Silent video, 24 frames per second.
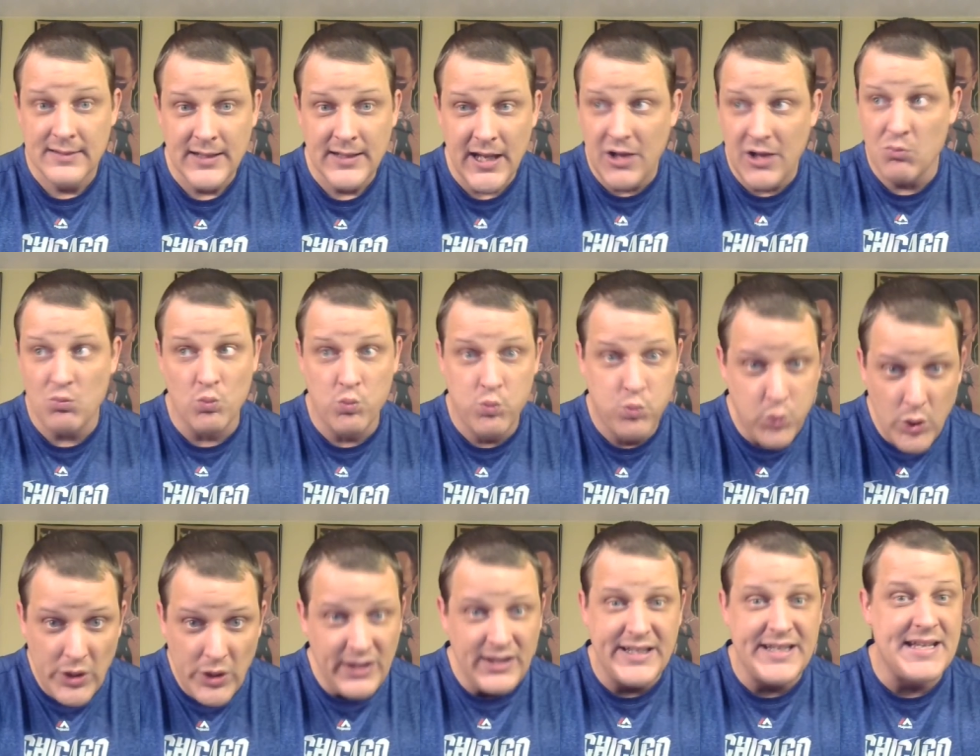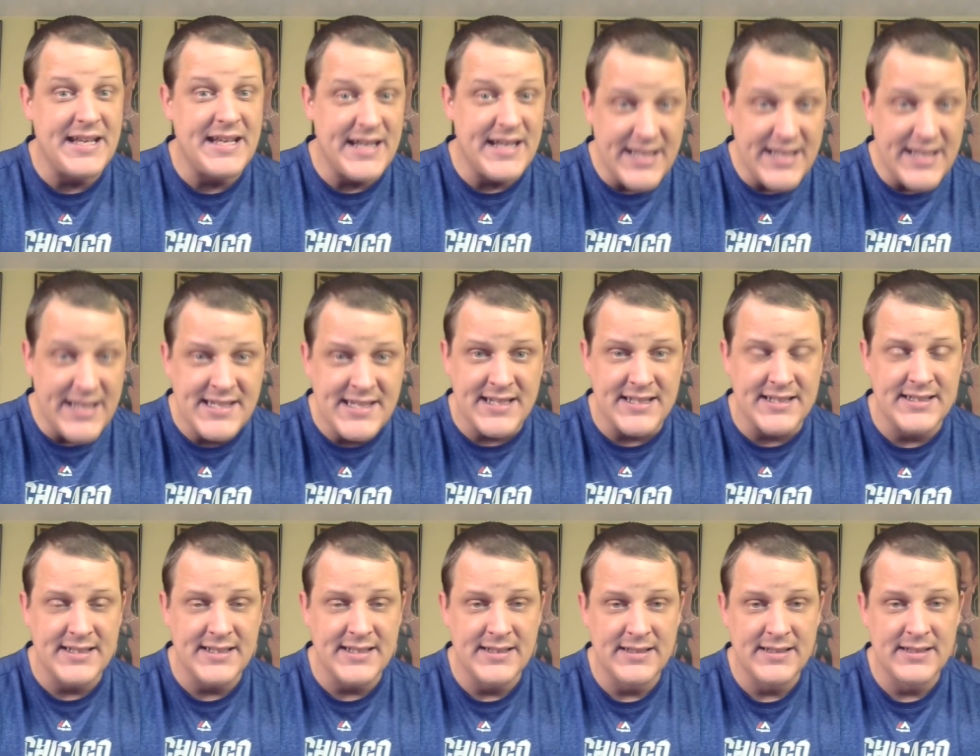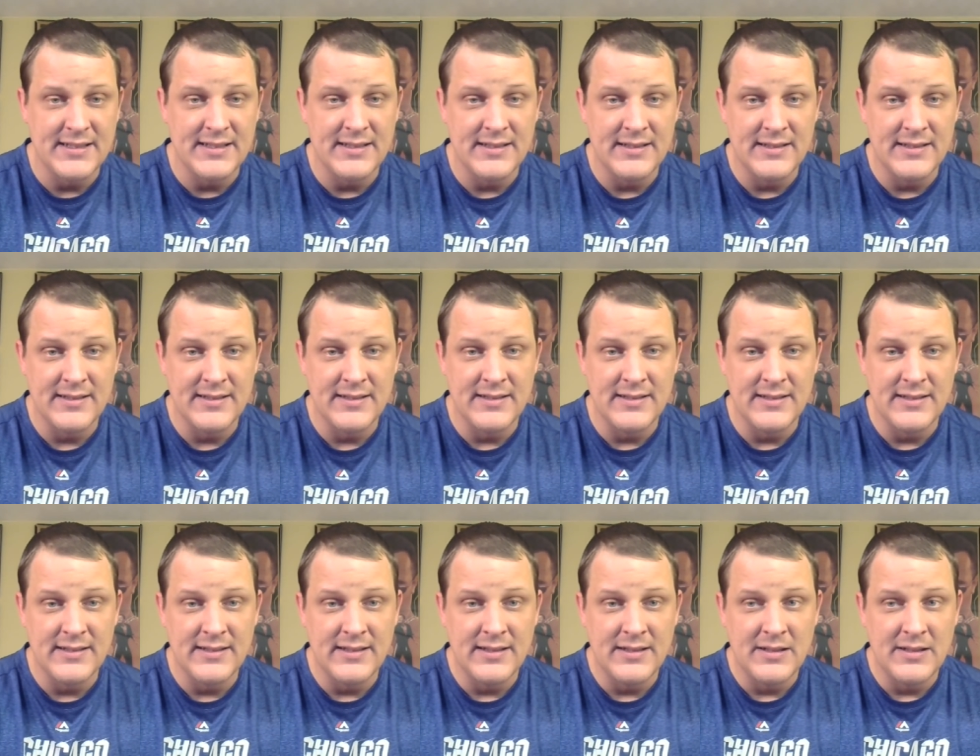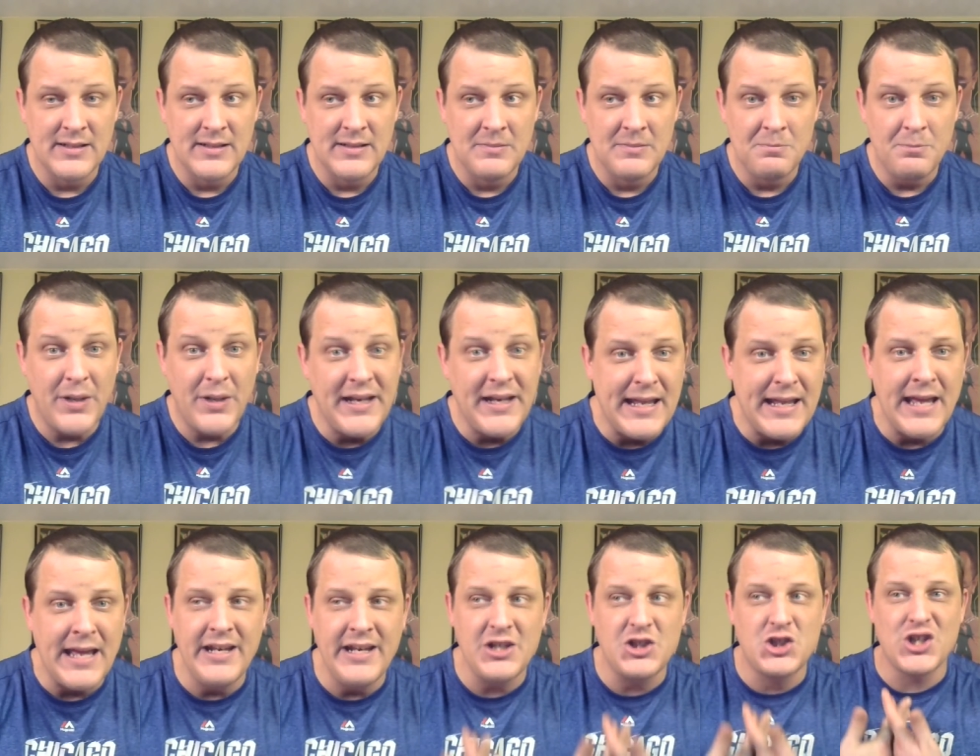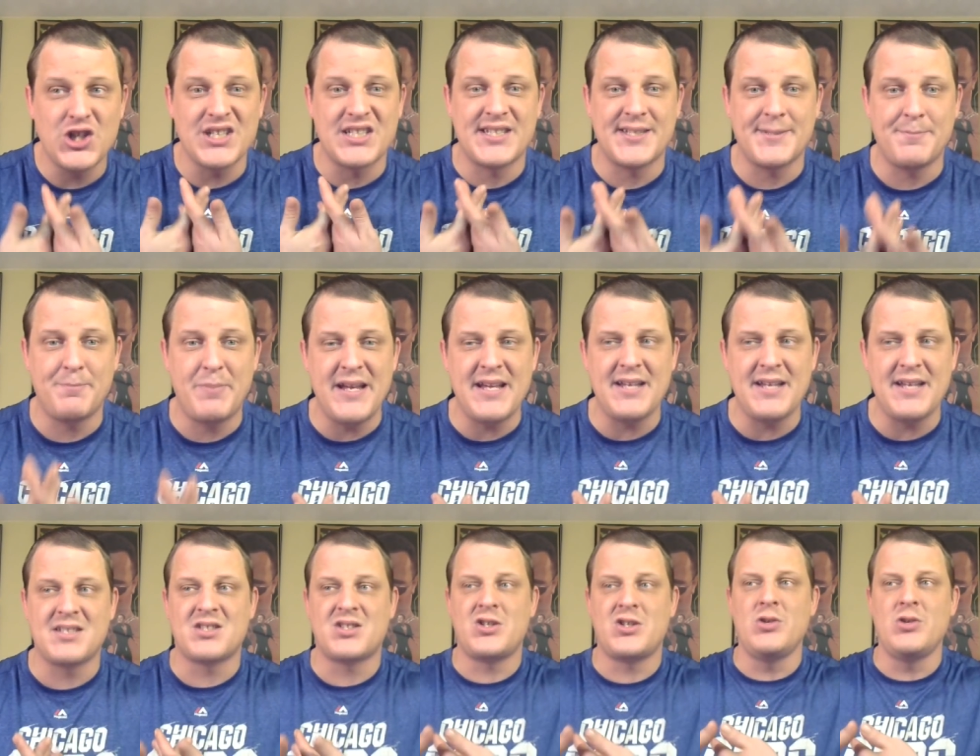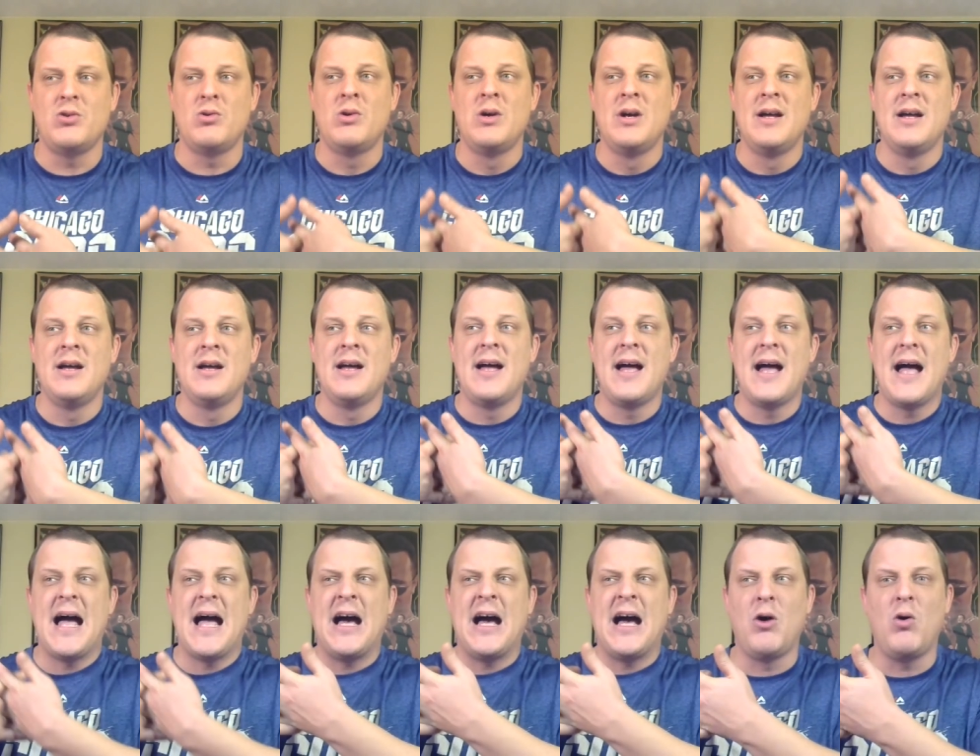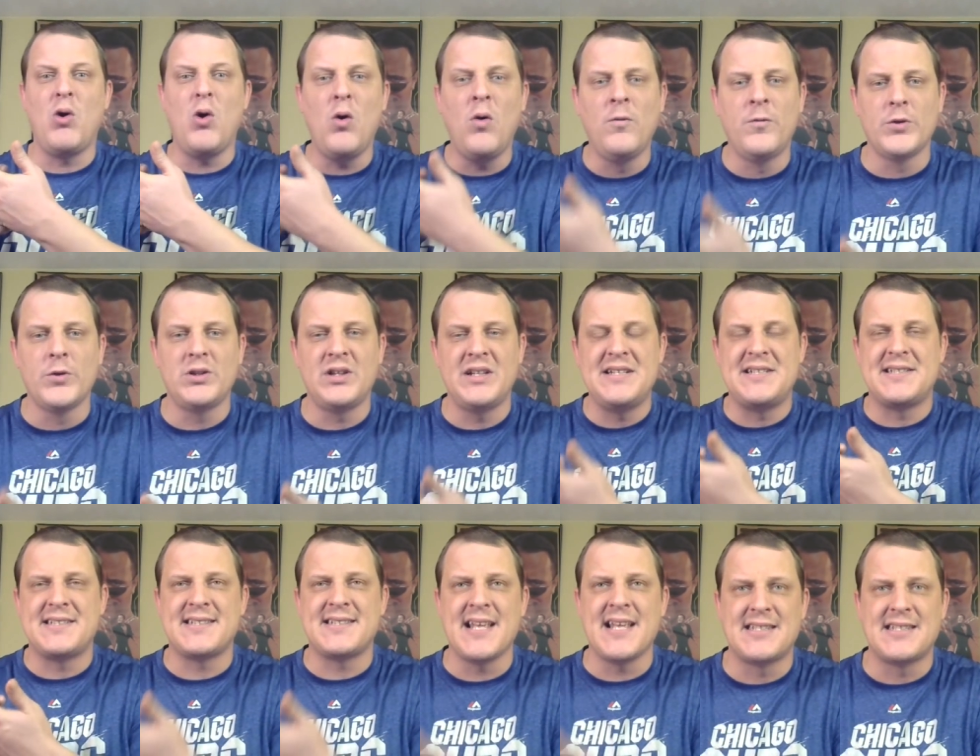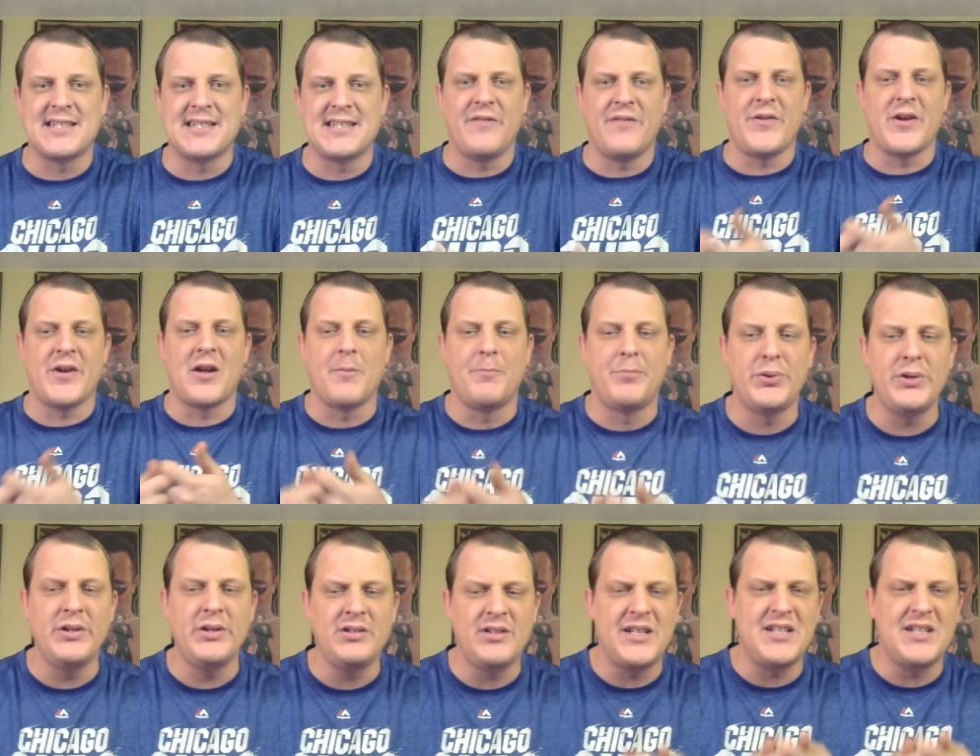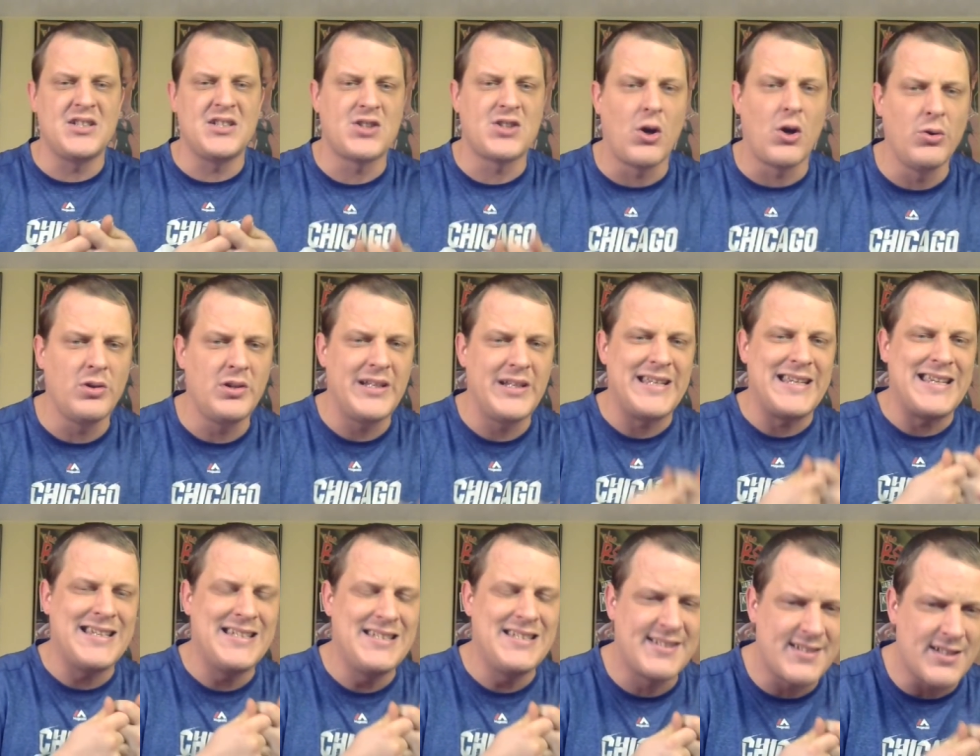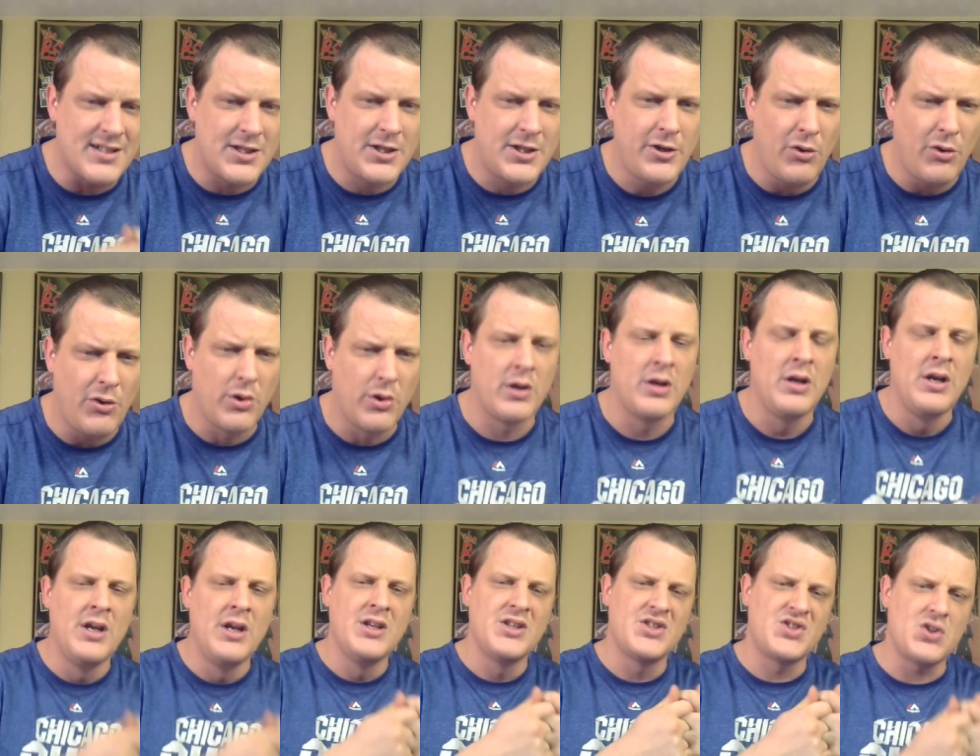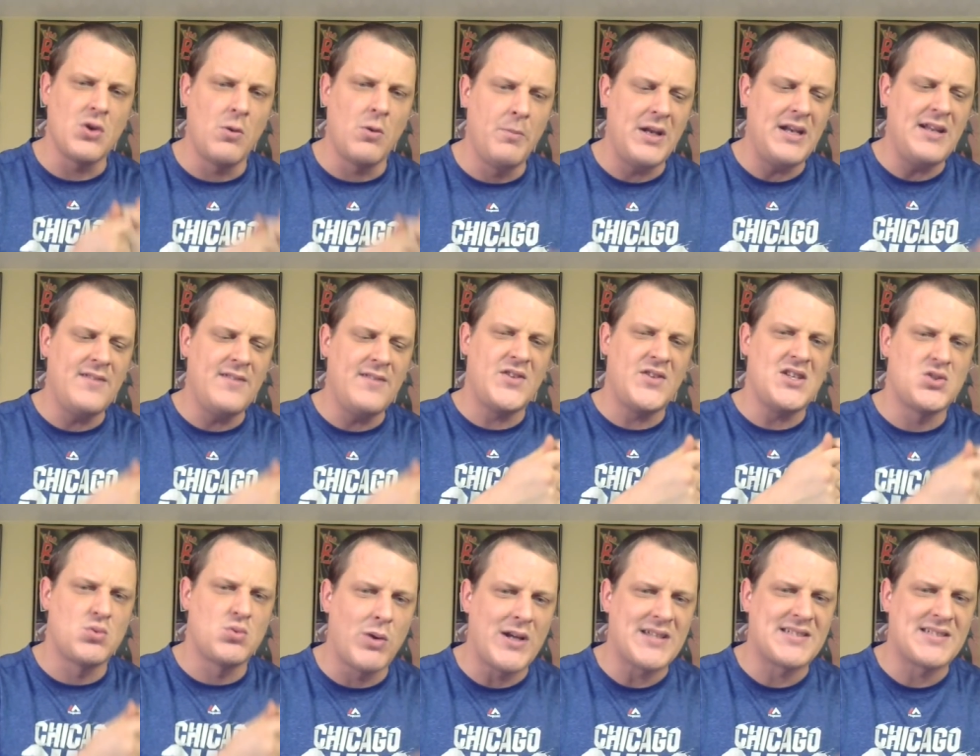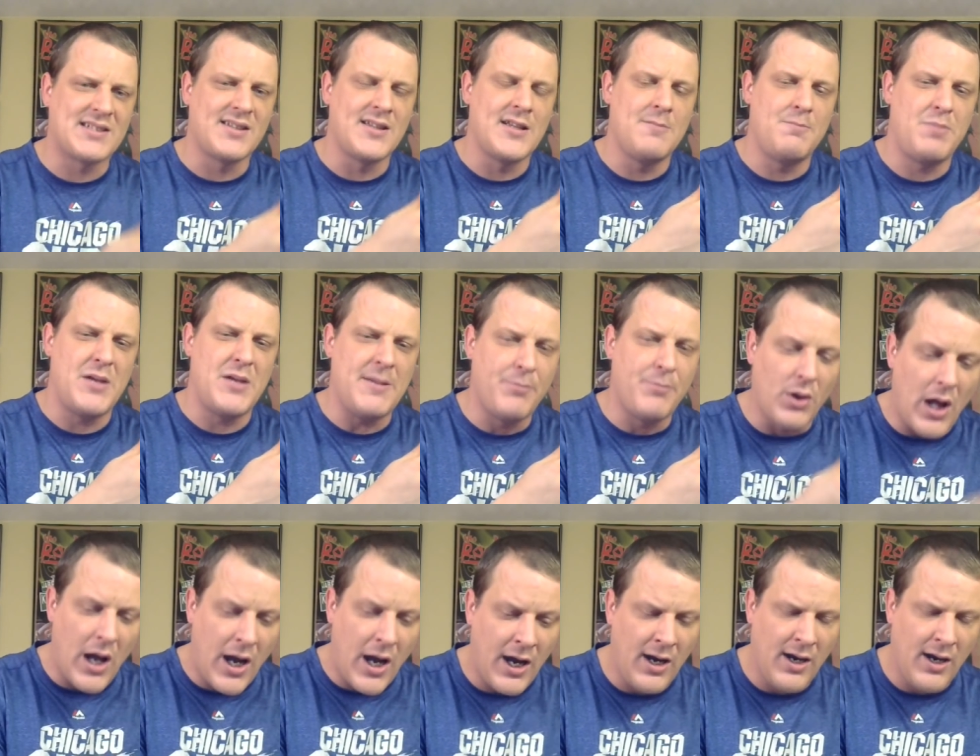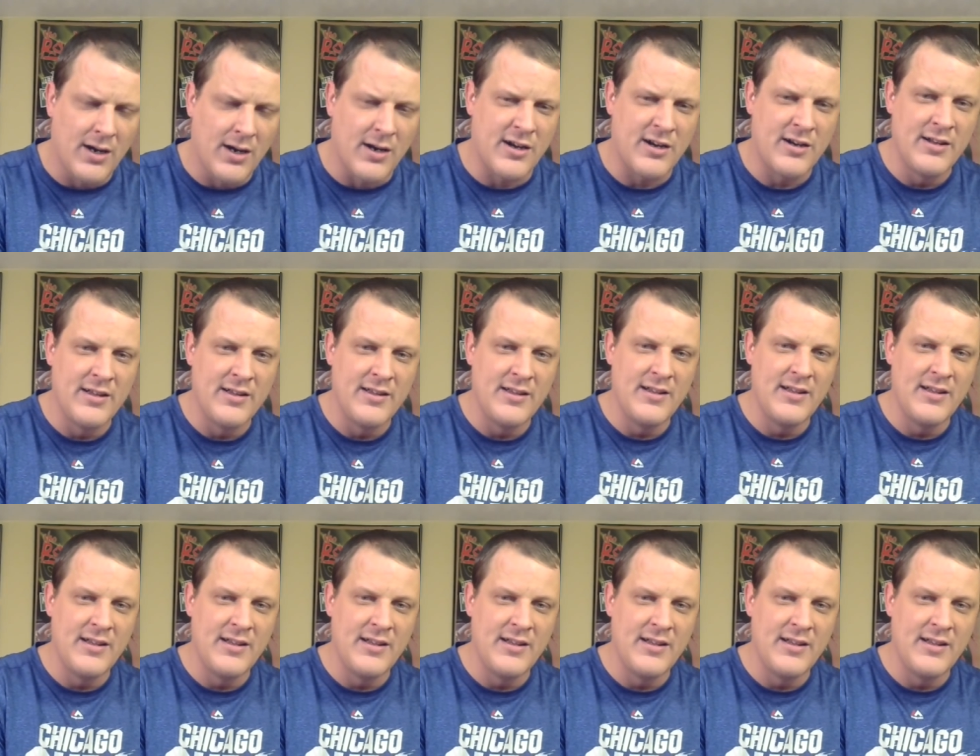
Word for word: It really isn't. But again, it just speaks to how overly sensitive and completely and totally insecure so many of these wrestling people are,